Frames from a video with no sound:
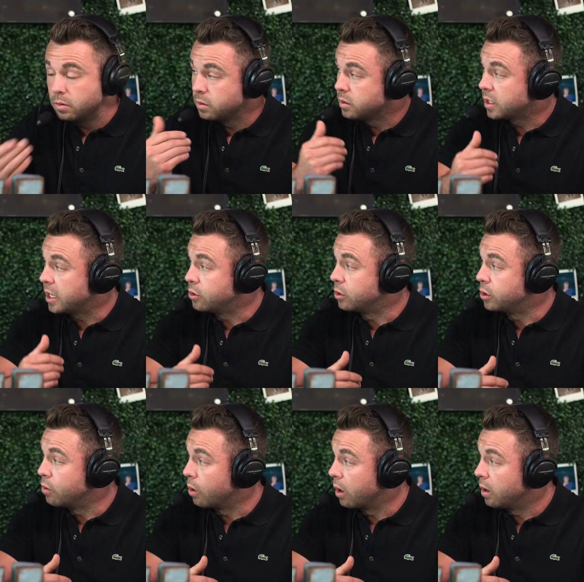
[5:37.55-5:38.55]
schedule a
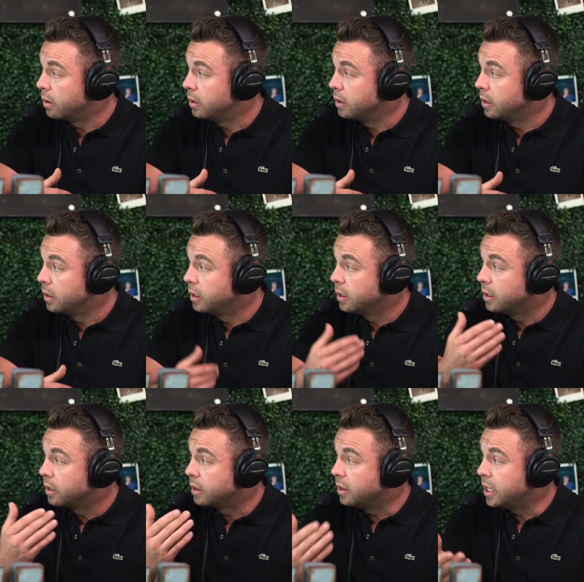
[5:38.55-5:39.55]
tour,
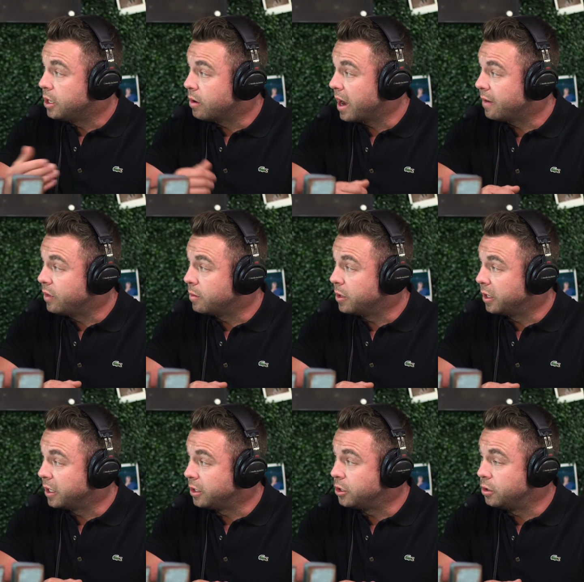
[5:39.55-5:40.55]
that you have the
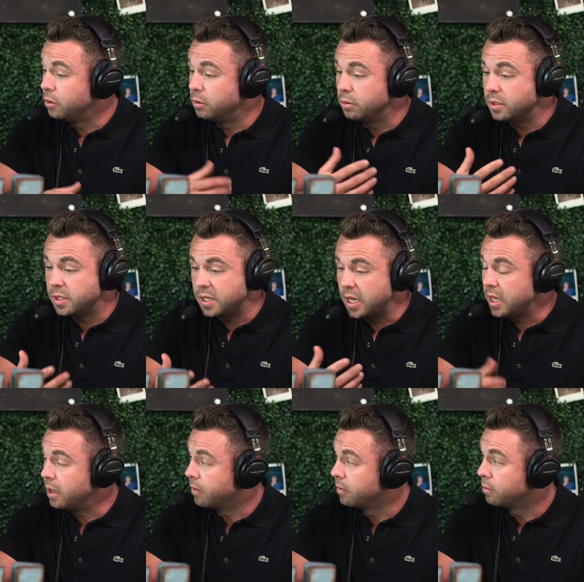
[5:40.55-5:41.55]
ability to
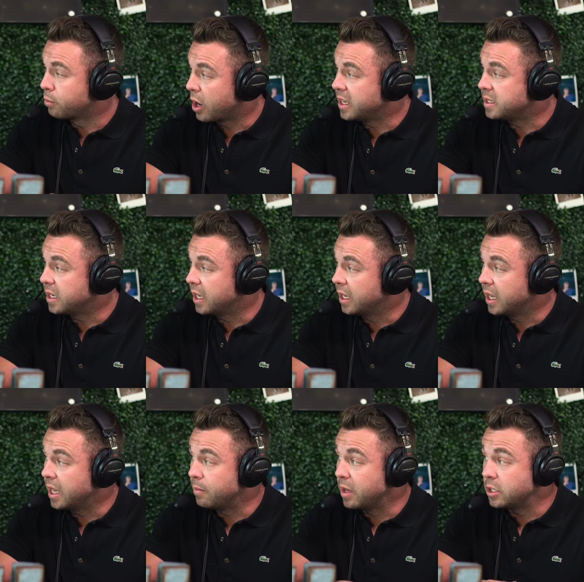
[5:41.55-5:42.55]
see pricing
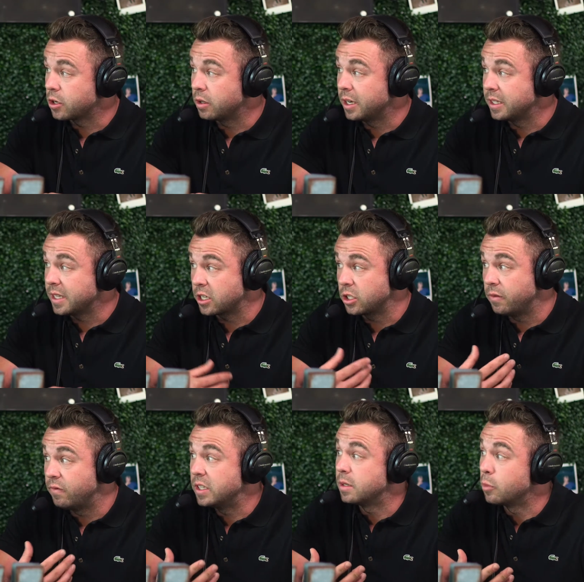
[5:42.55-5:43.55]
and make sure that it's actually
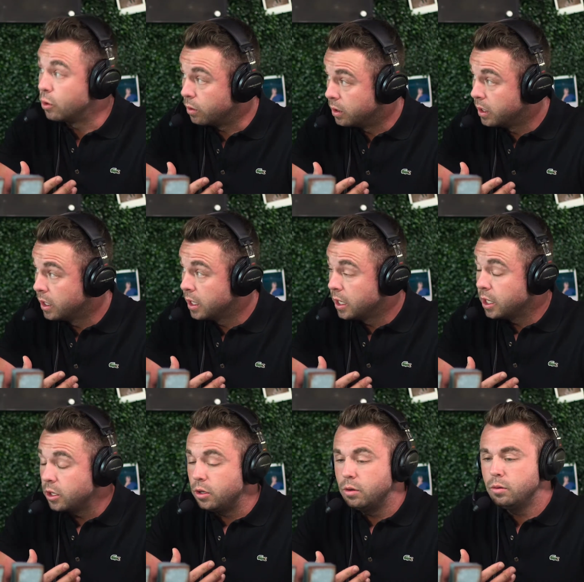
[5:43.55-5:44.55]
visible.
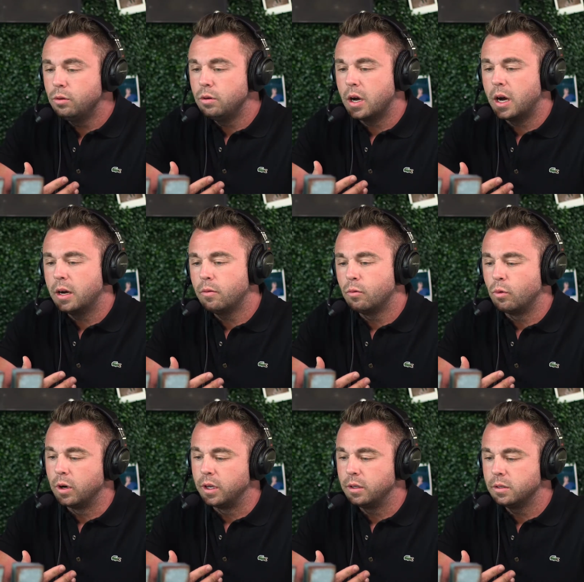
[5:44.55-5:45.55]
You do not
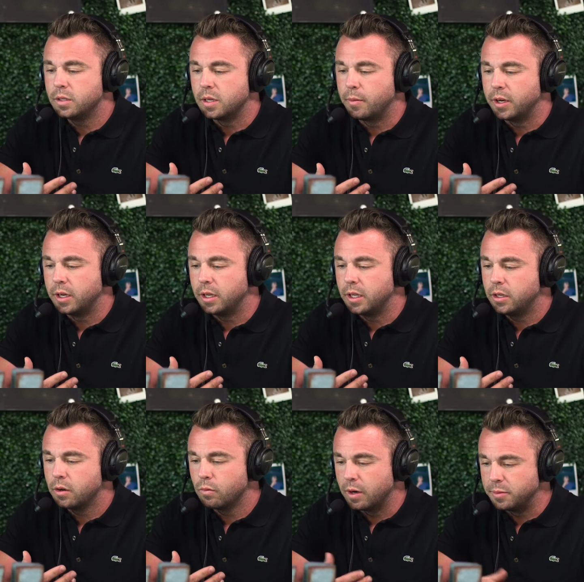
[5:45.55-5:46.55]
want somebody to get
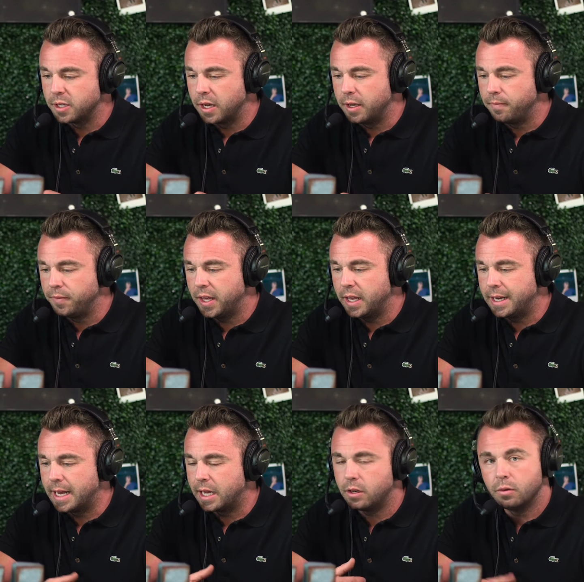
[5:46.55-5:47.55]
to your website
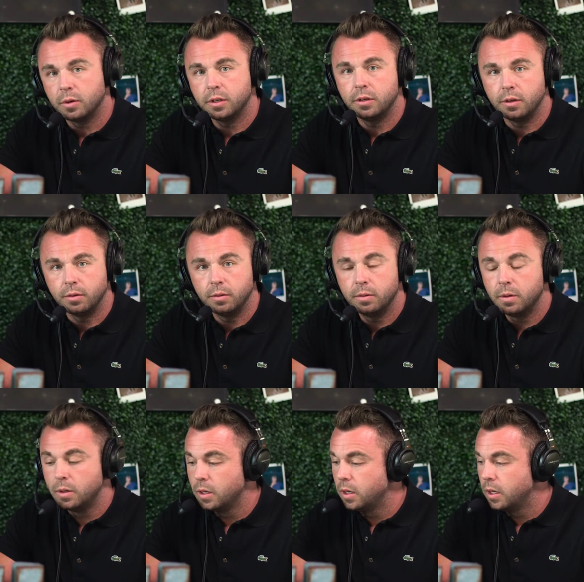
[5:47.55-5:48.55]
and not know what to do.
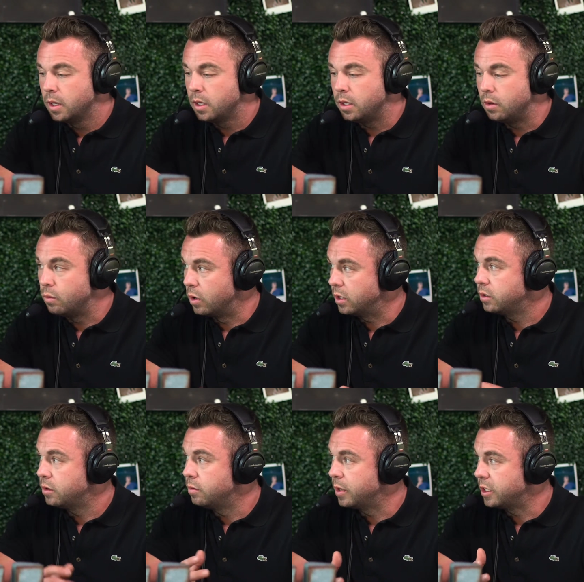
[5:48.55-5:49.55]
You want
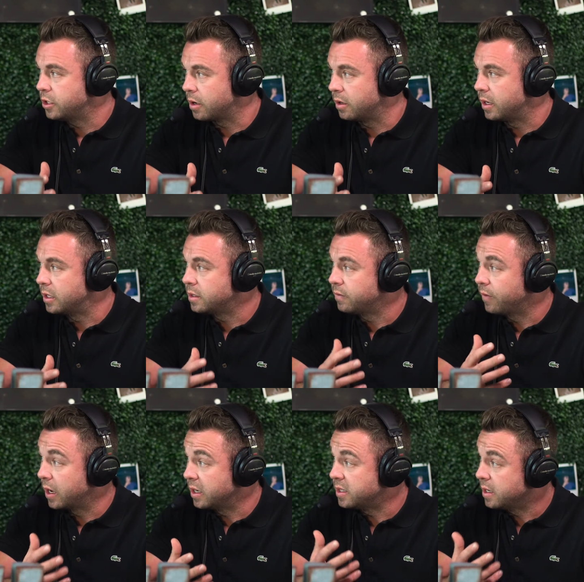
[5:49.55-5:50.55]
to make sure that it's
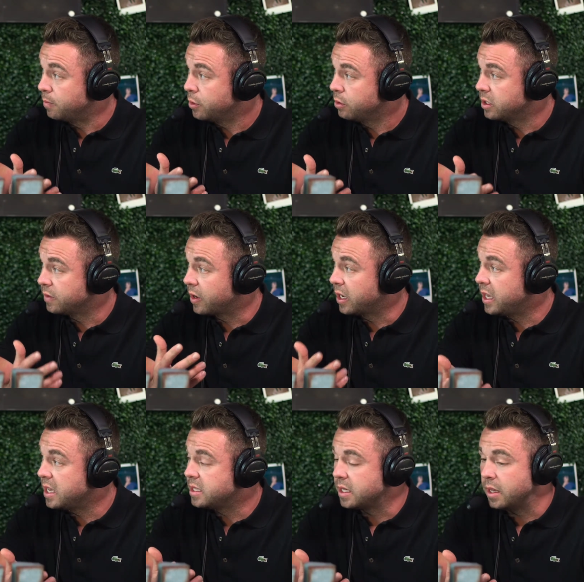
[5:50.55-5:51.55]
very simple and it's very
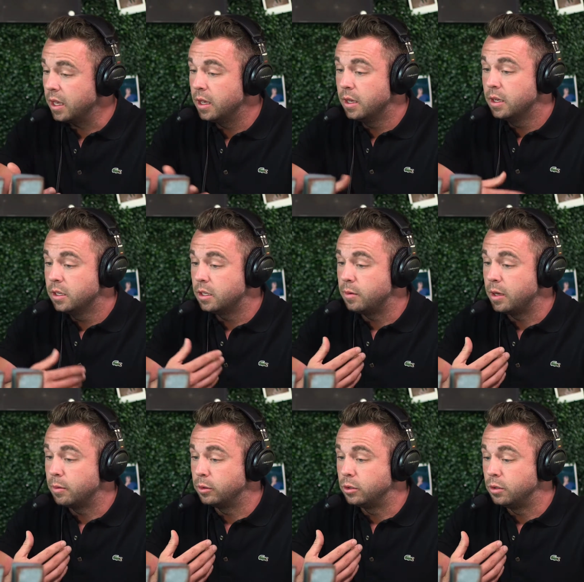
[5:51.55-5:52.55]
easy to be
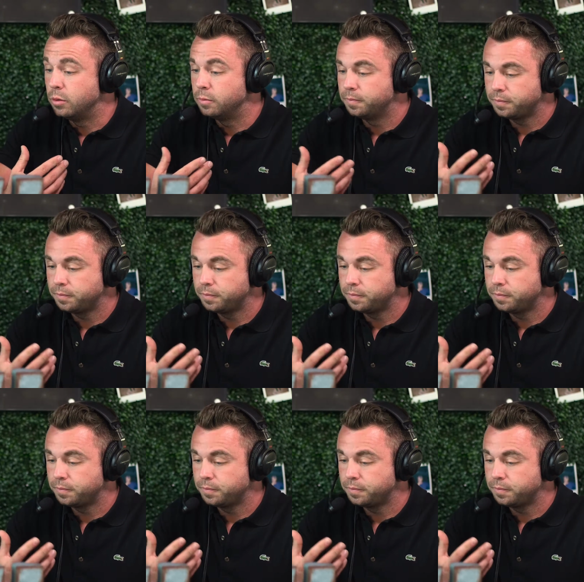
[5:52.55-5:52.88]
able to